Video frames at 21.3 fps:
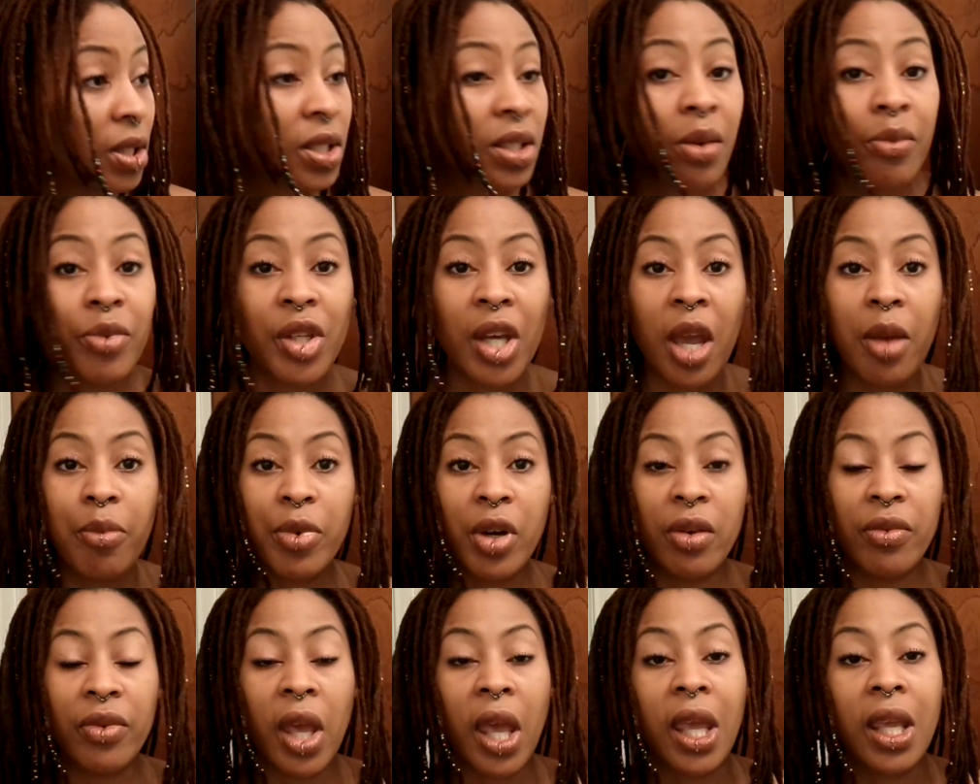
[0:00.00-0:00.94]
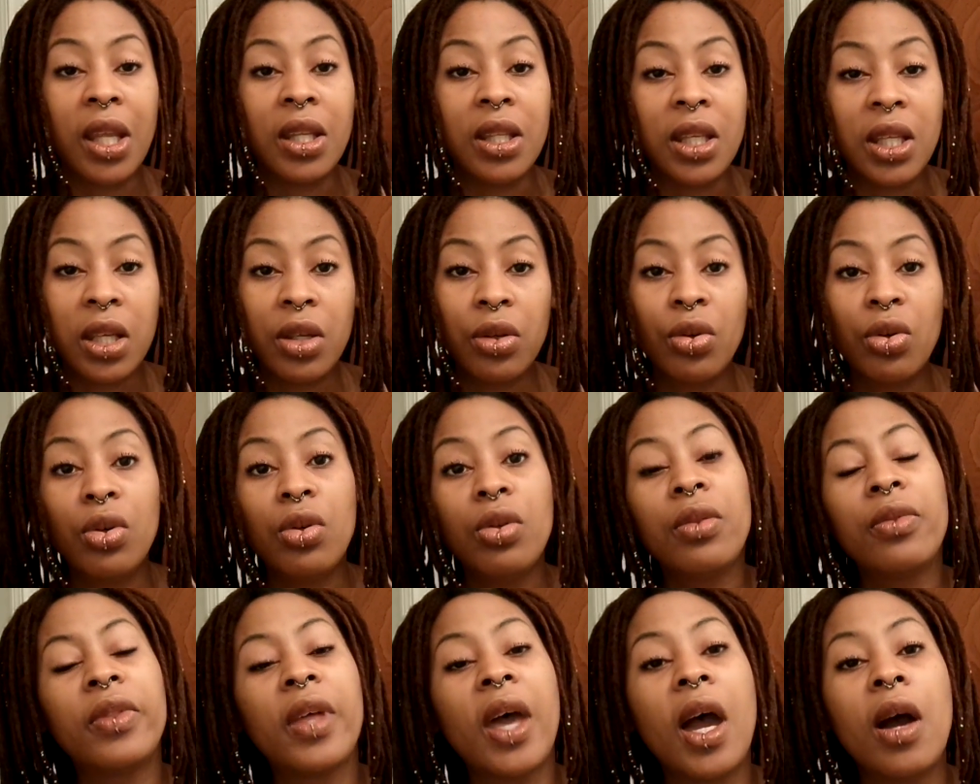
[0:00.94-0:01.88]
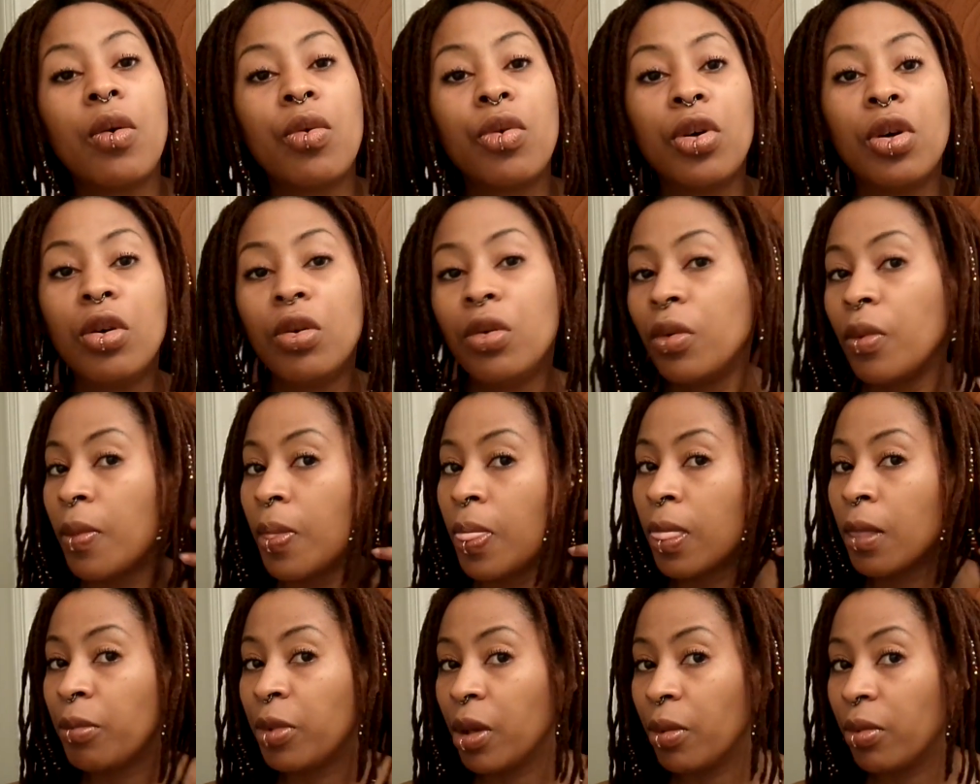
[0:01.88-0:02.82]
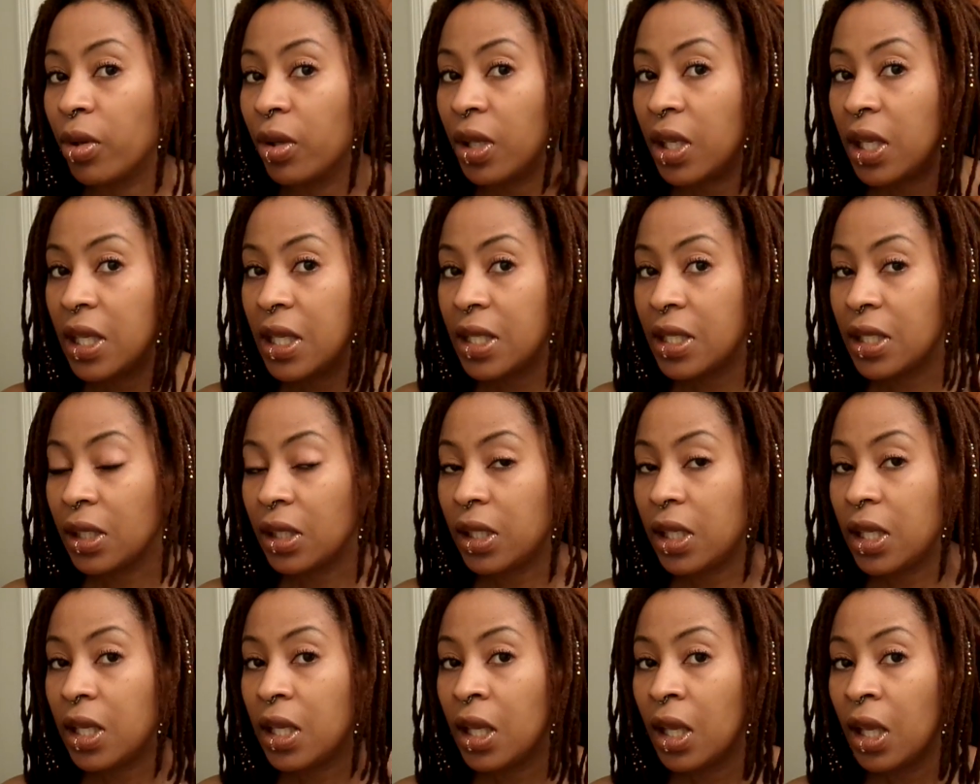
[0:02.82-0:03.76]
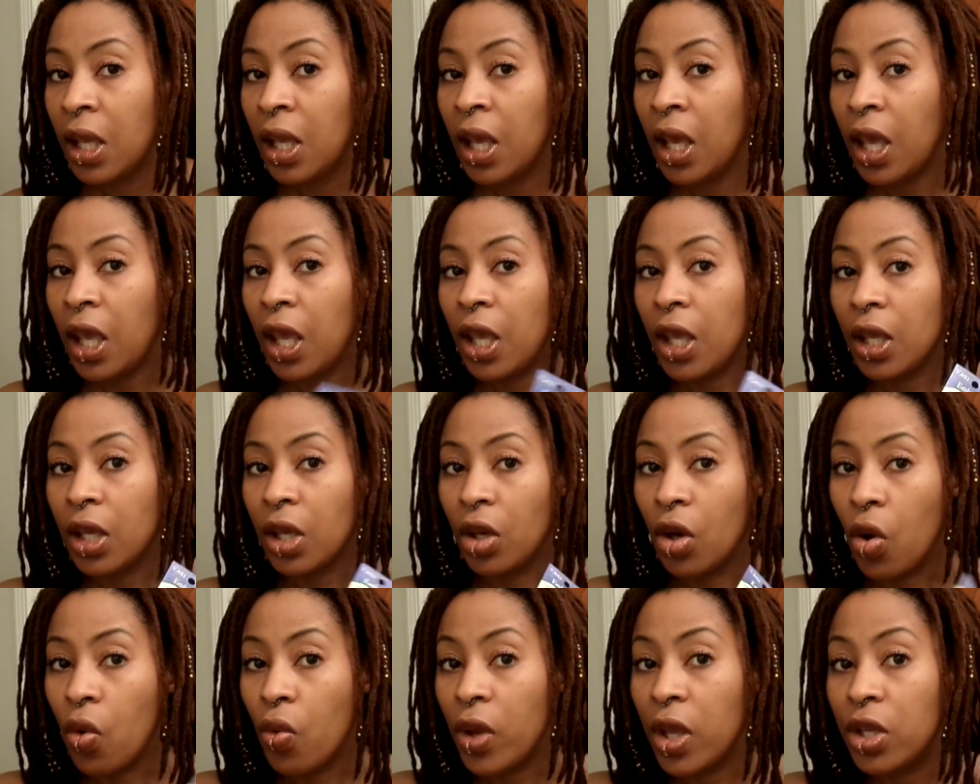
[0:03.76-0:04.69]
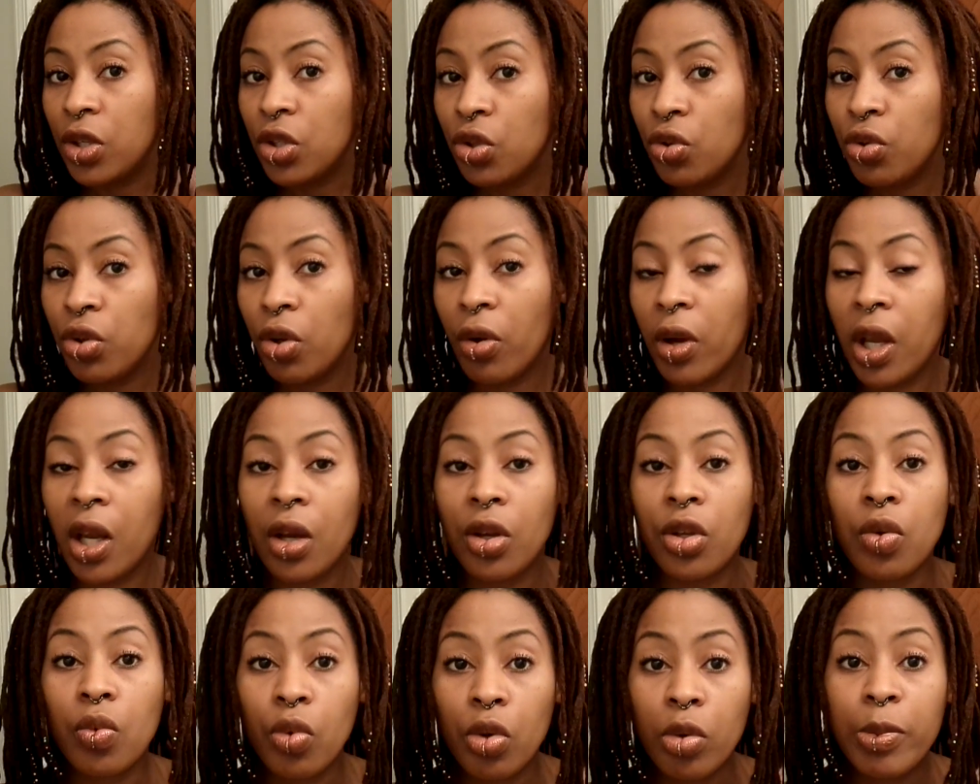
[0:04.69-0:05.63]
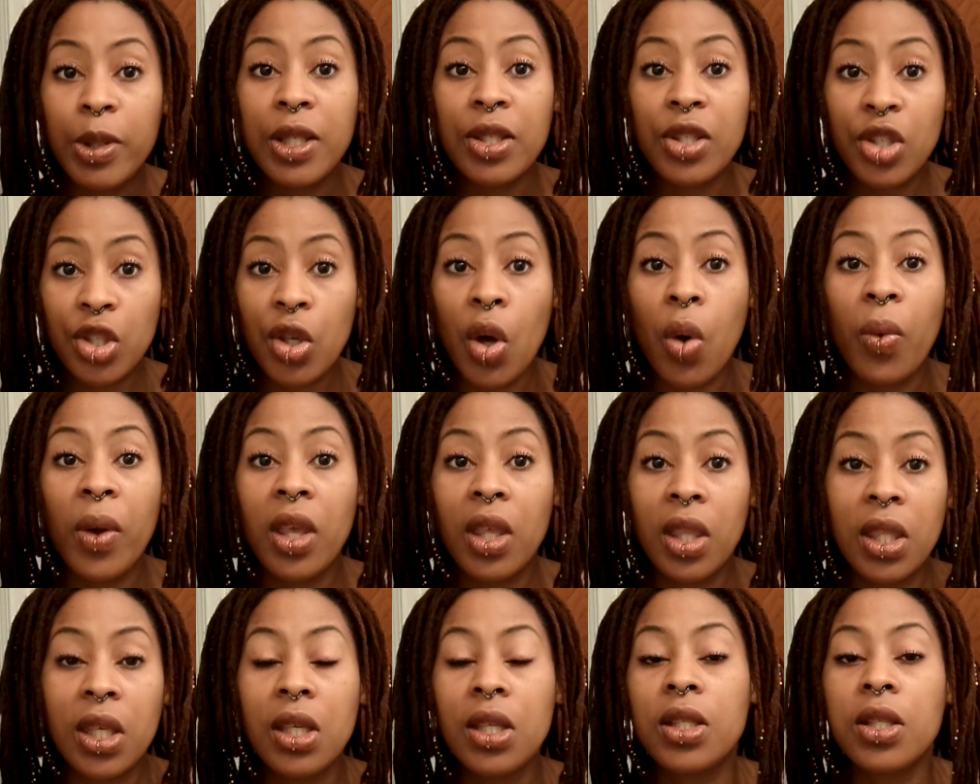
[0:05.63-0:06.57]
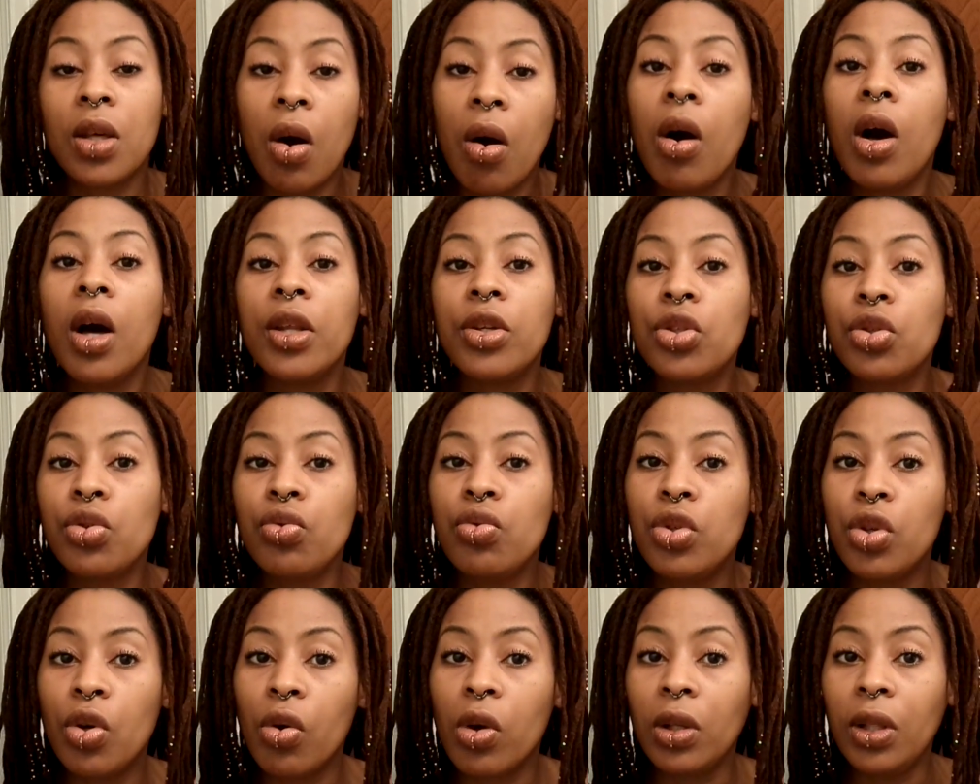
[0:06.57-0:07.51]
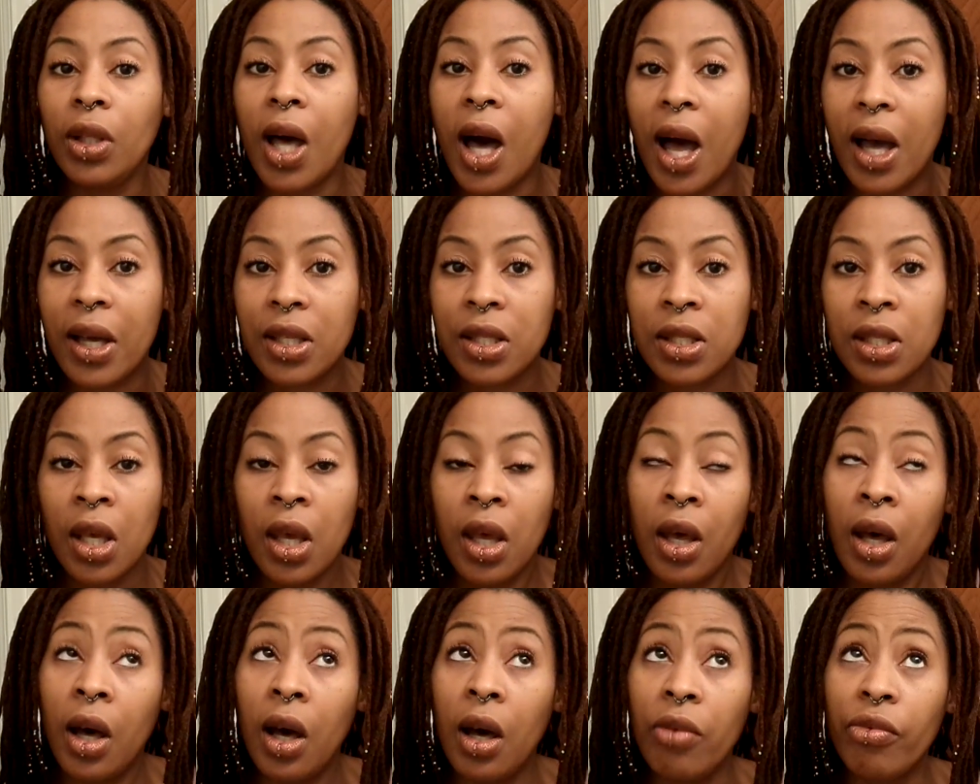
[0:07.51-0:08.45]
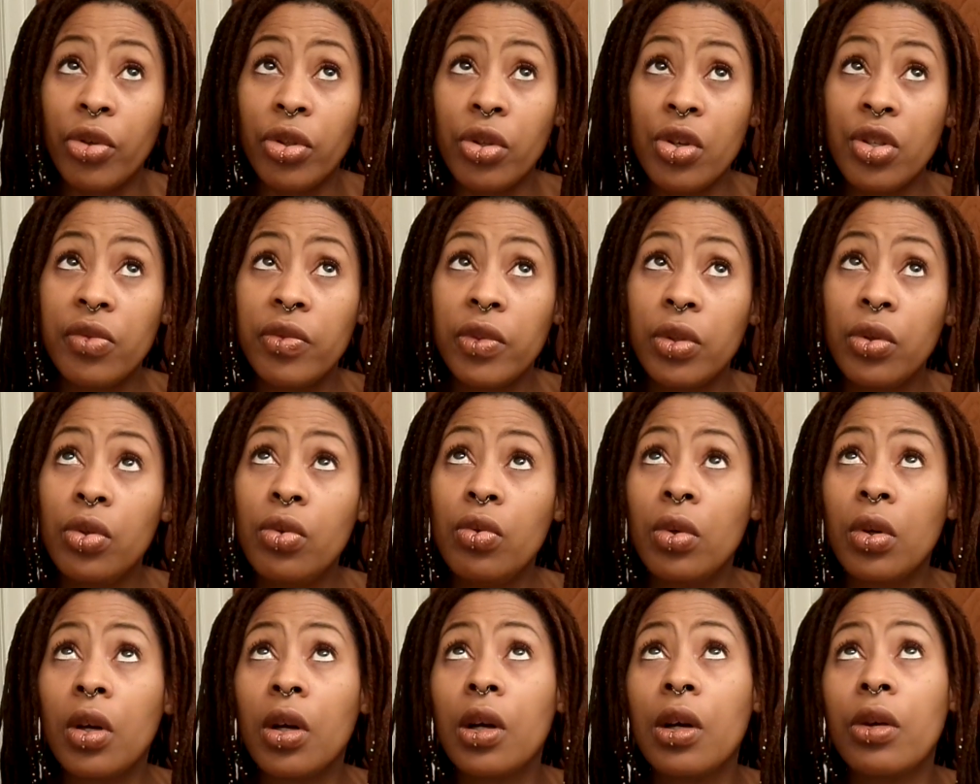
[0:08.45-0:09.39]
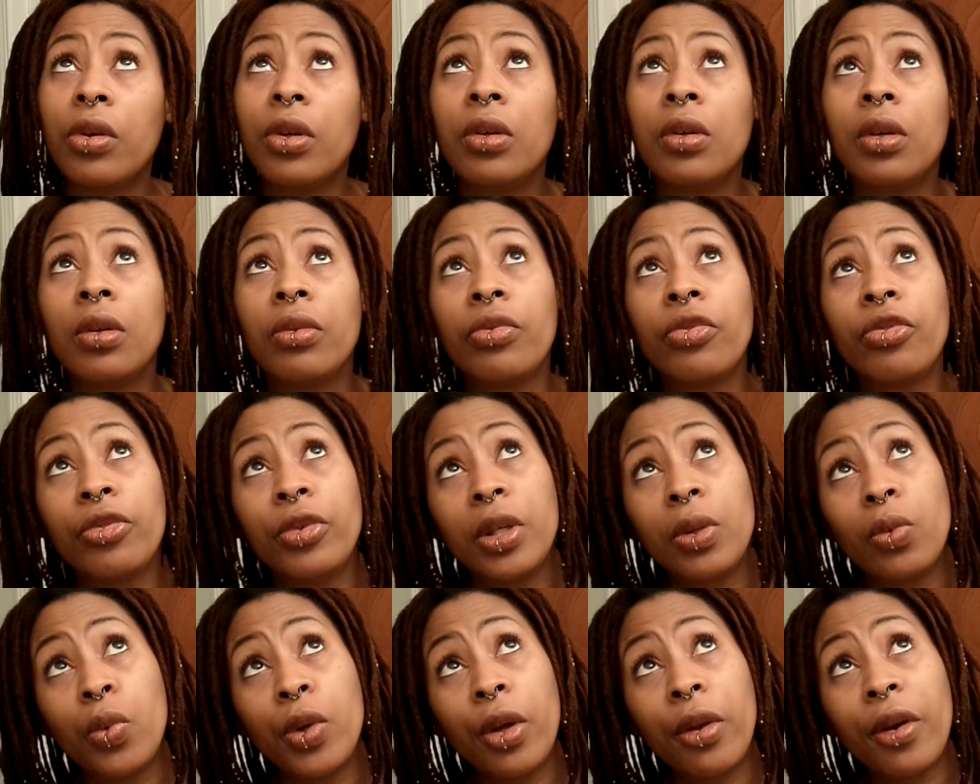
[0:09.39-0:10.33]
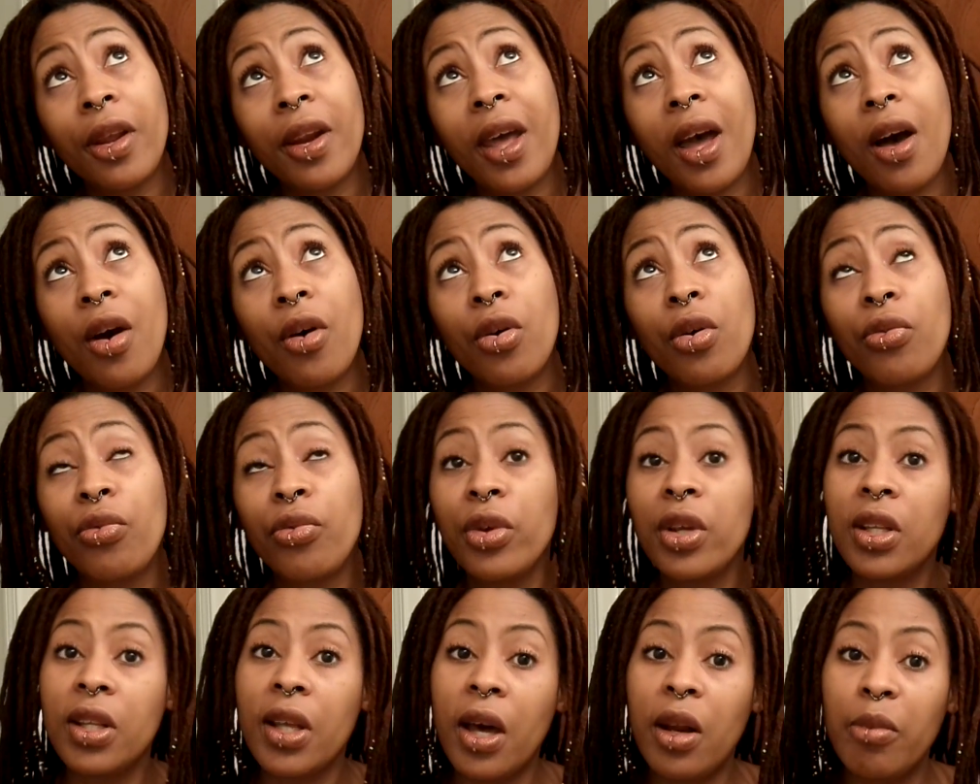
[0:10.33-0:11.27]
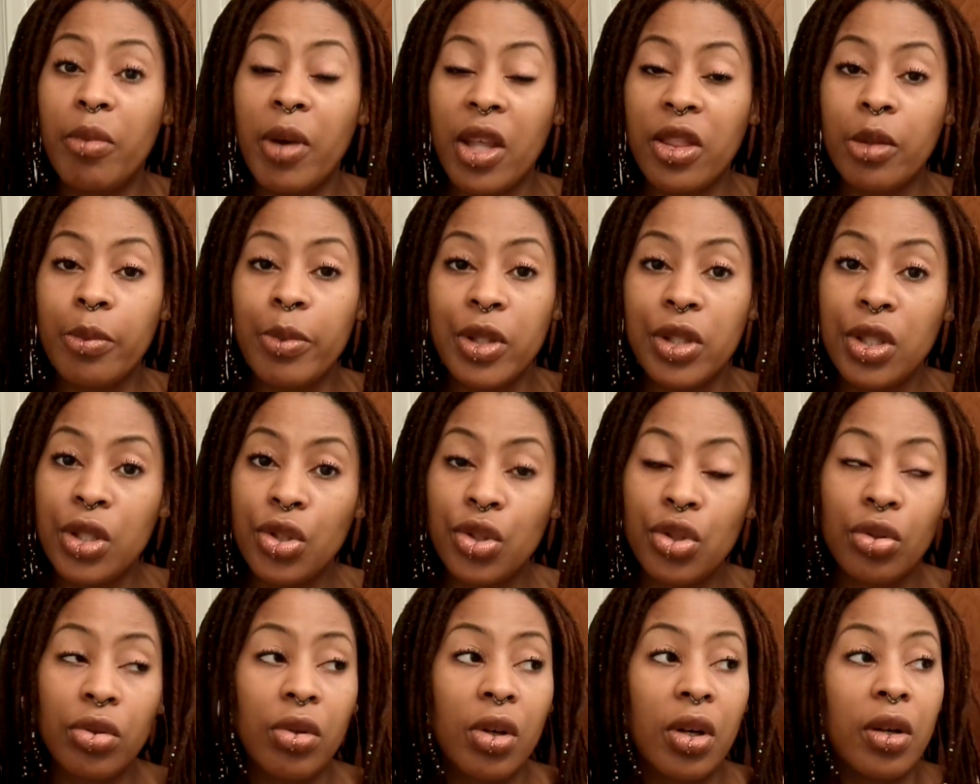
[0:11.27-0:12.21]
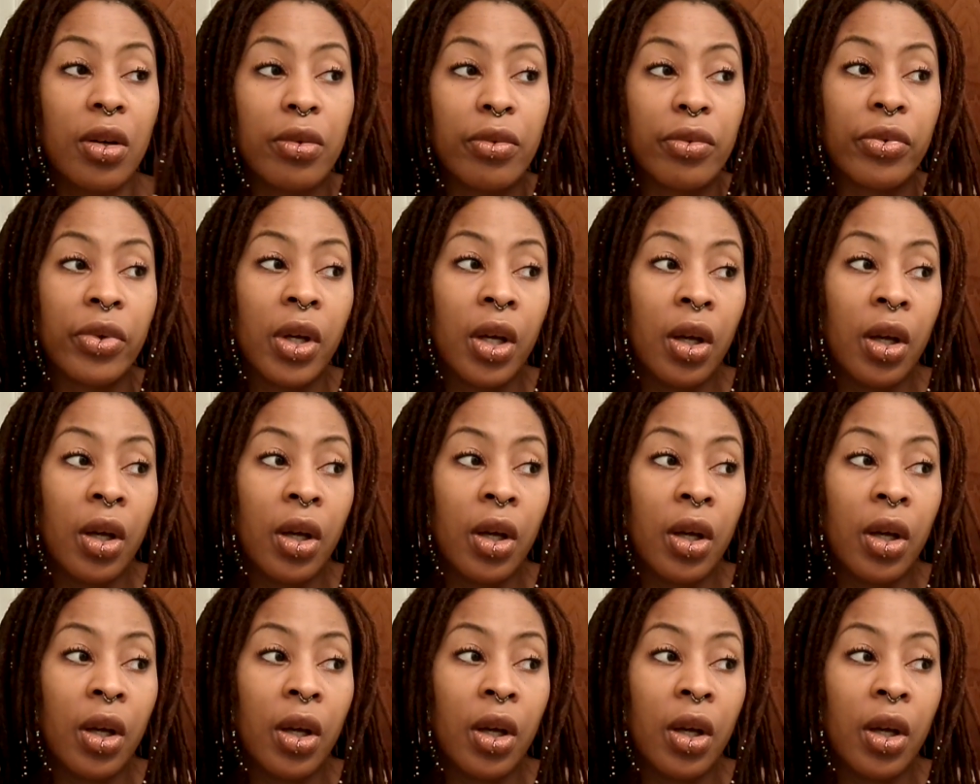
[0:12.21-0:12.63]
some type of a needle that will be able to easily go into your hair. You will be sewing these onto your locks. For those of you who are weirded out or freaked out about the potential of,